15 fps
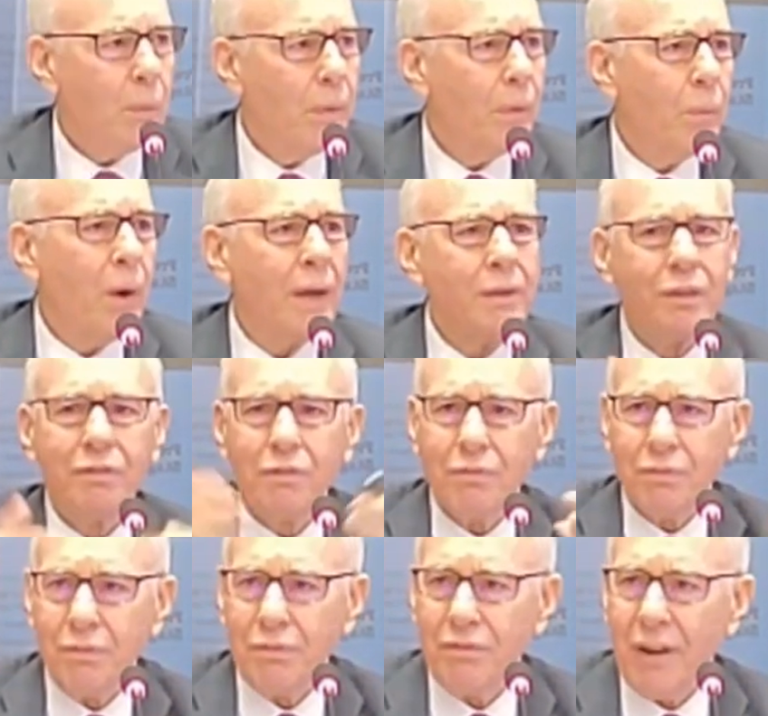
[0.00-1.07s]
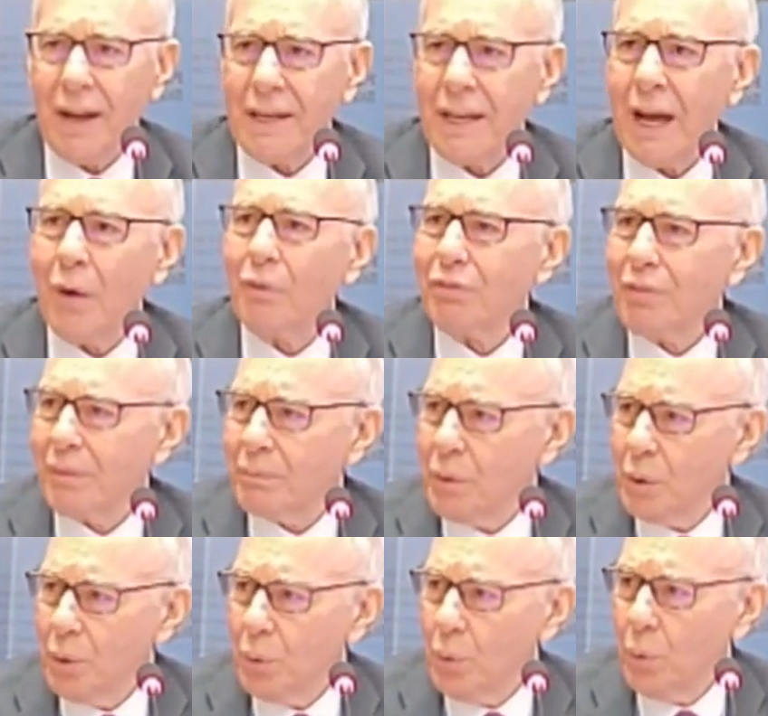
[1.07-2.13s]
We want to find out
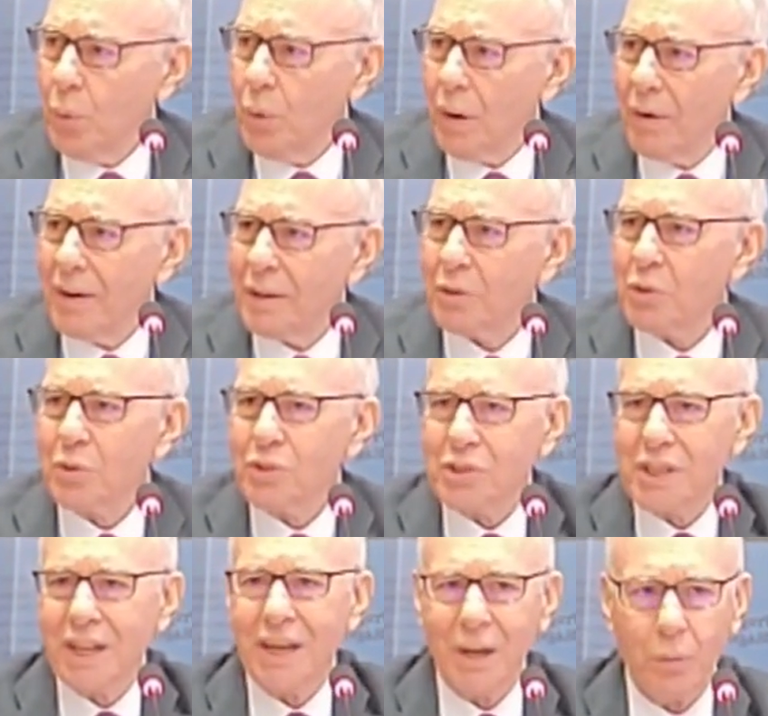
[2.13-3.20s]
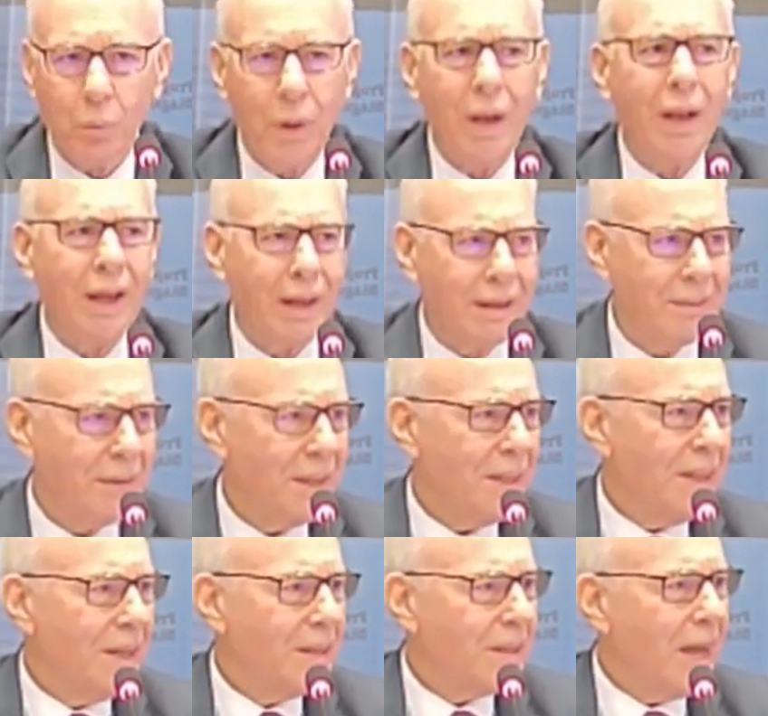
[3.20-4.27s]
from you who are interested and
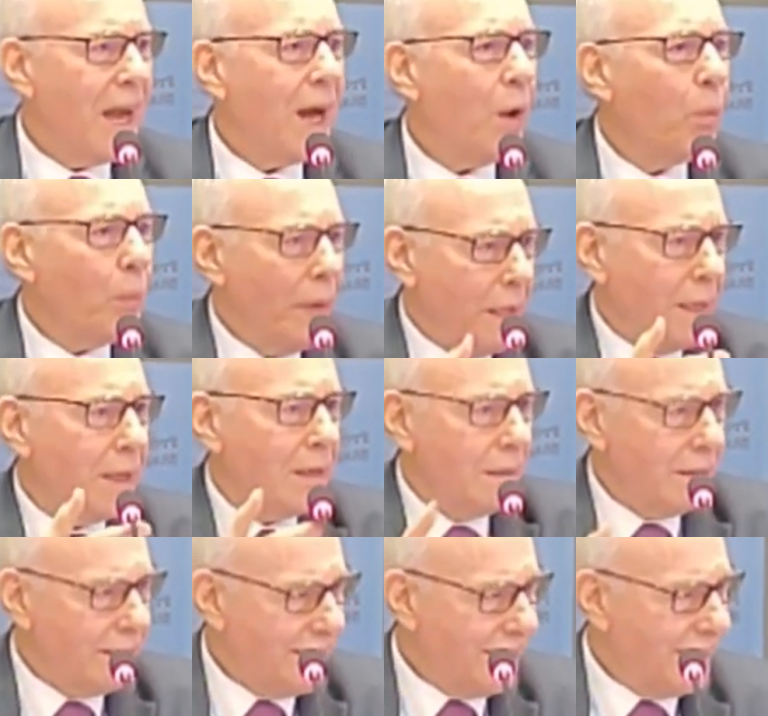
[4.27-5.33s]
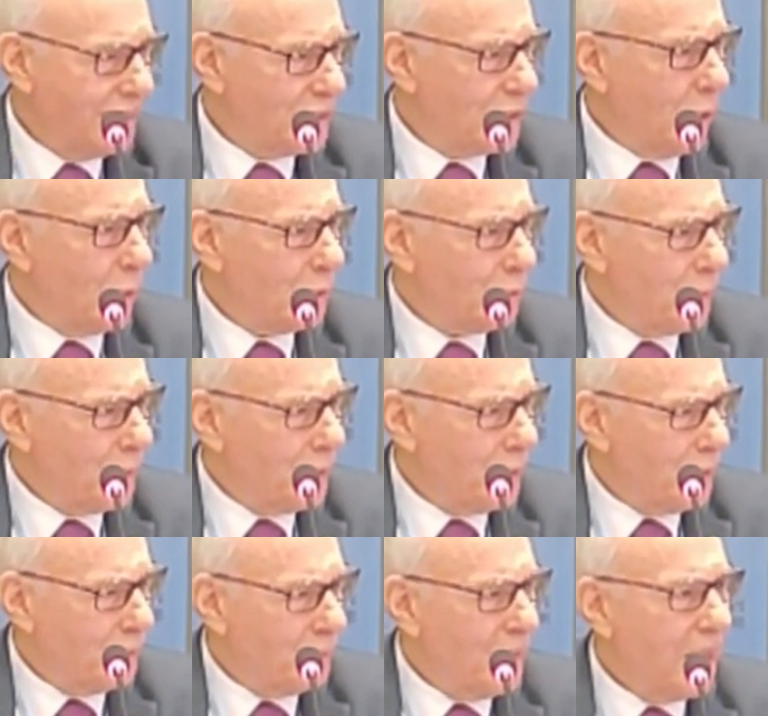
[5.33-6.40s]
willing how we can consult
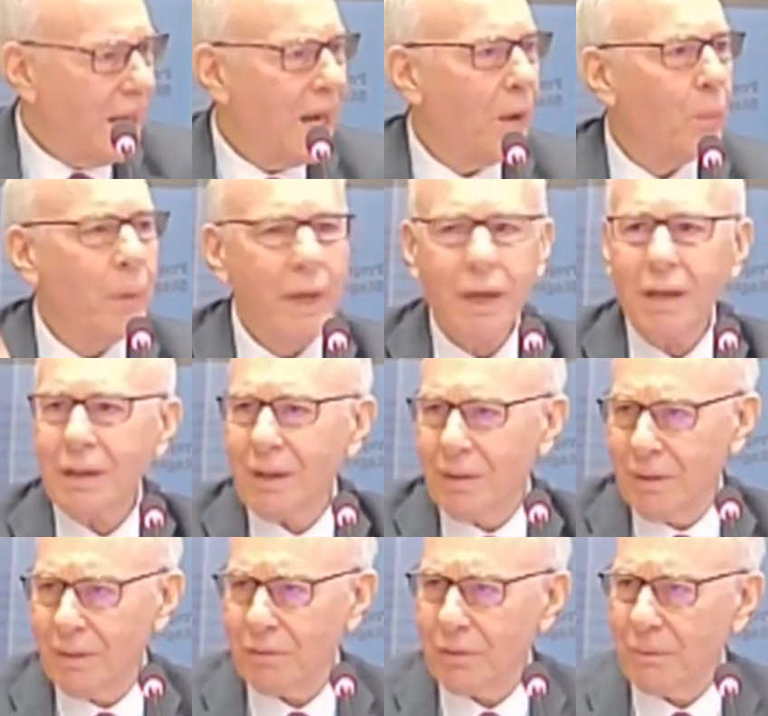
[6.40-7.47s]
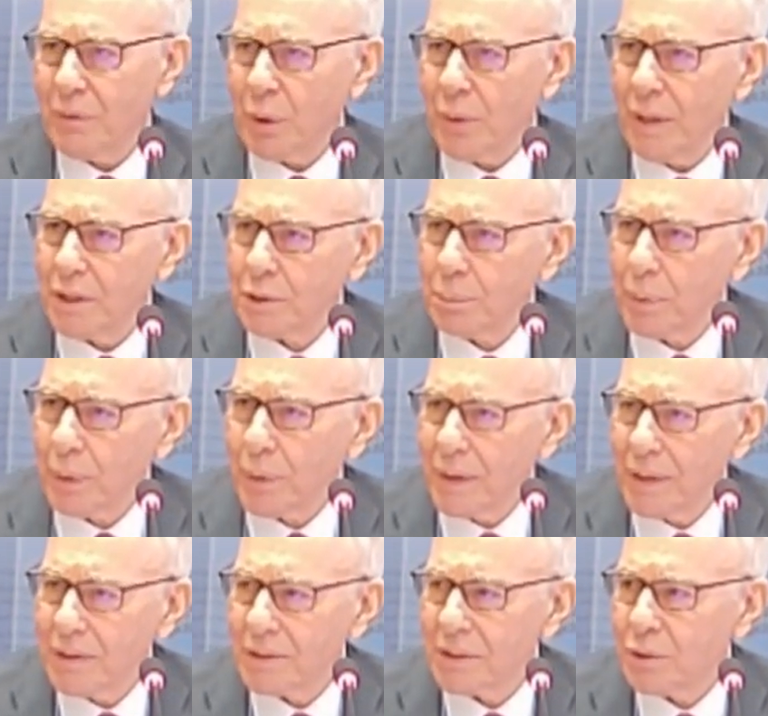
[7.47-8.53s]
with you, how we can learn from your
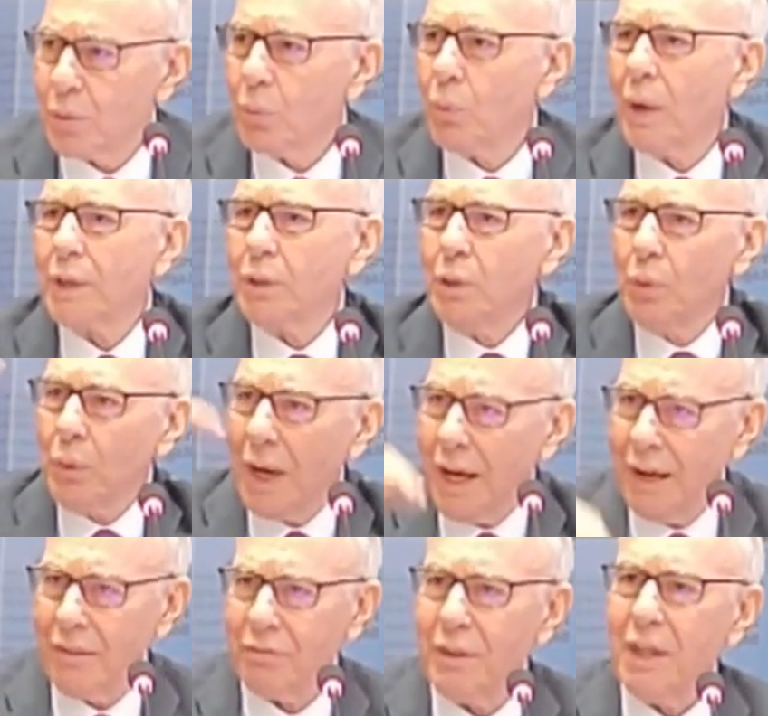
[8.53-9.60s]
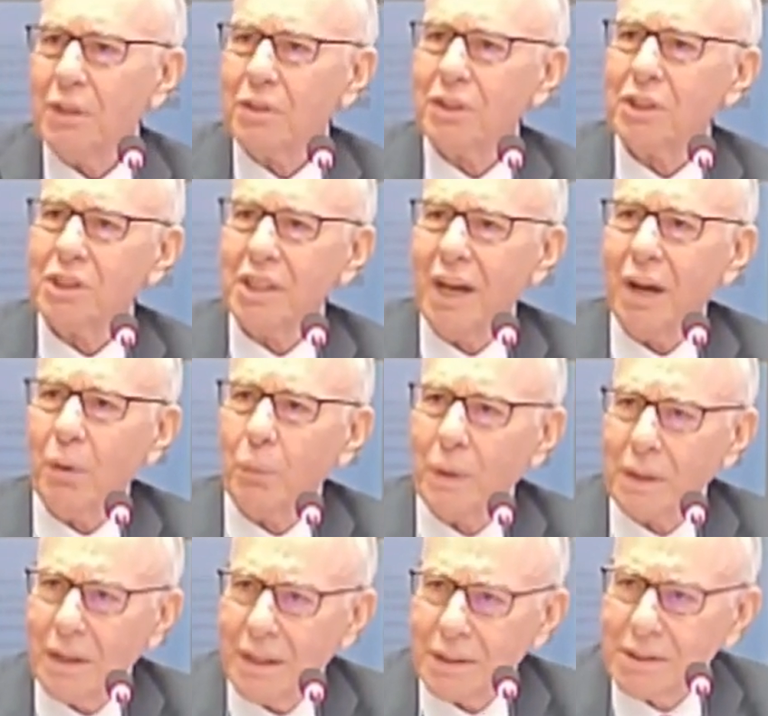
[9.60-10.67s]
experiences, what you have to
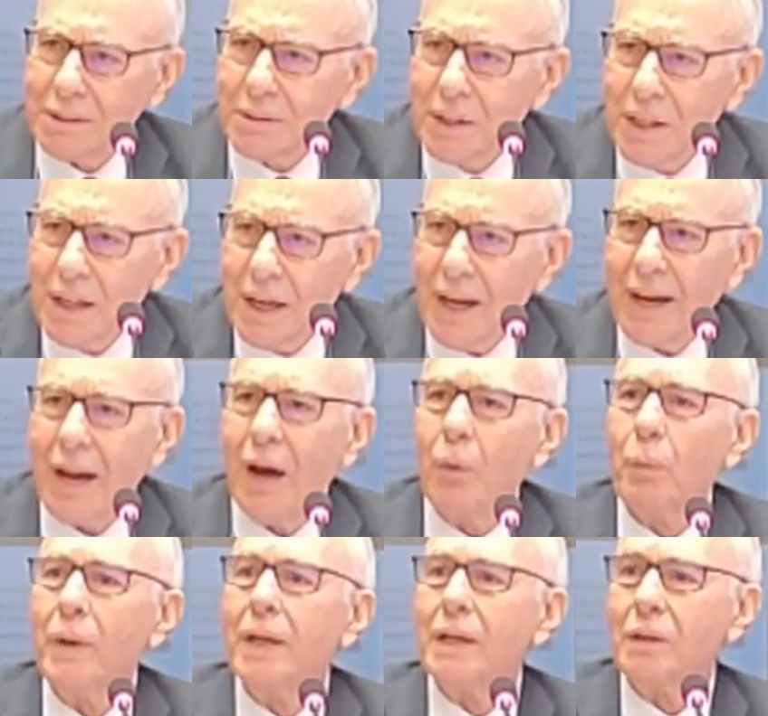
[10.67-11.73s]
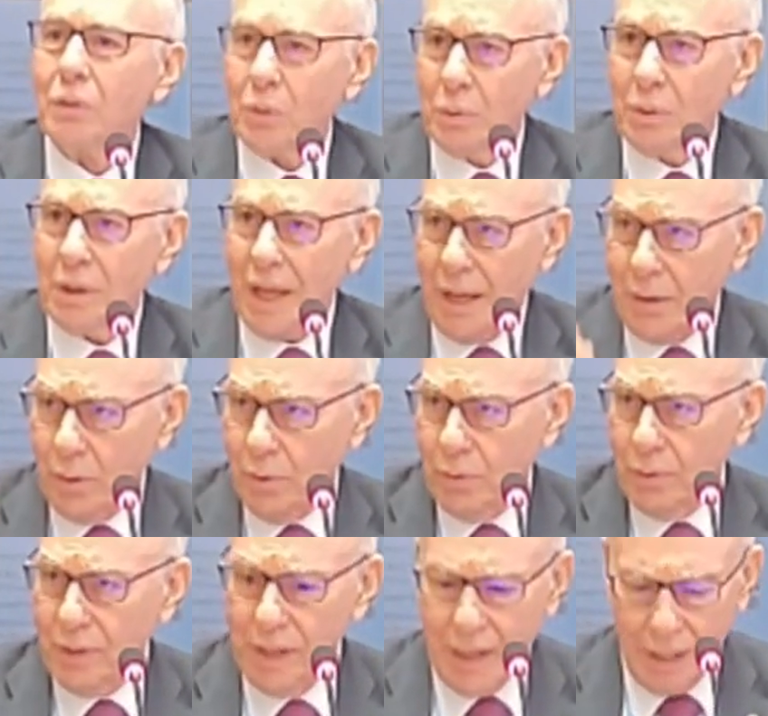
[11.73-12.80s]
share with us, and how we can do that
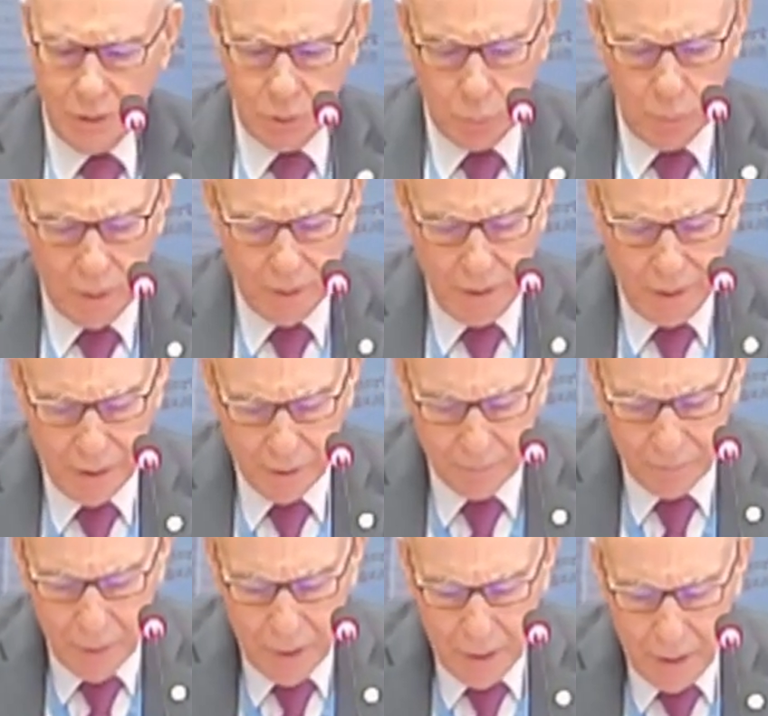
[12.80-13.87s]
over the next one year.